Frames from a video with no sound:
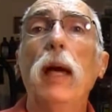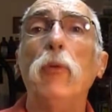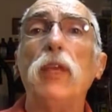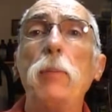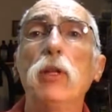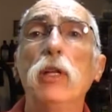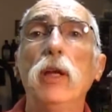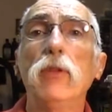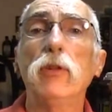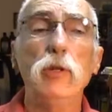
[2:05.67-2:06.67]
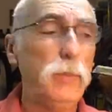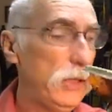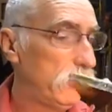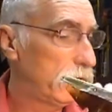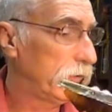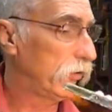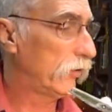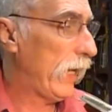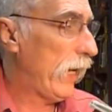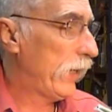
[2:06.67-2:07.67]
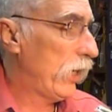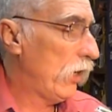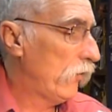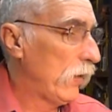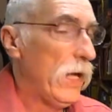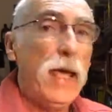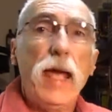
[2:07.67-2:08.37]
I was able to cut the 2 pieces of the side off,